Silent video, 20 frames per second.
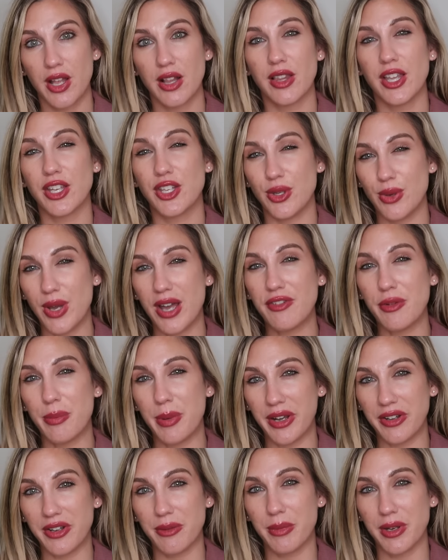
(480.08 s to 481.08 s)
Like, you have
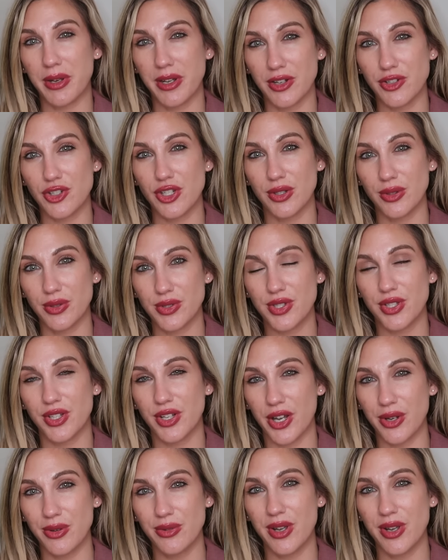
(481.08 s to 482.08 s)
abandonment issues,
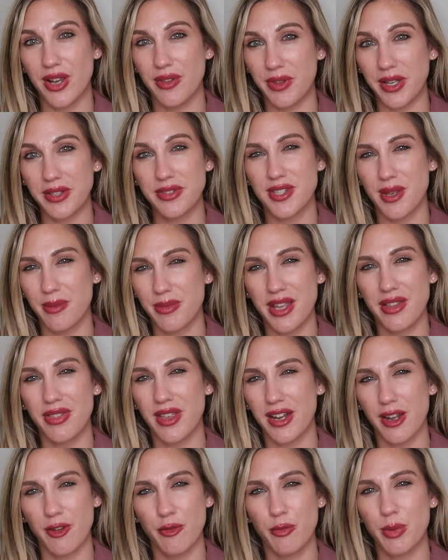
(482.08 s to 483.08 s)
you know? And that's something
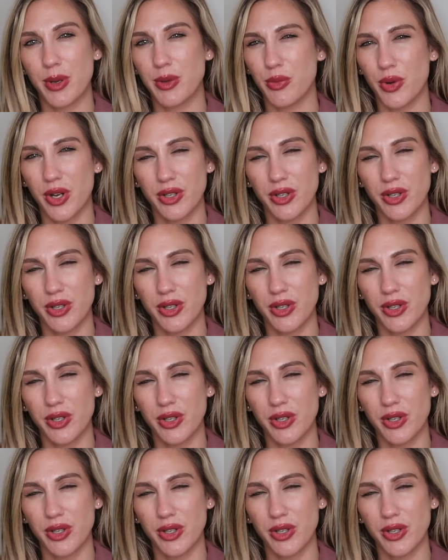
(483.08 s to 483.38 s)
that I've been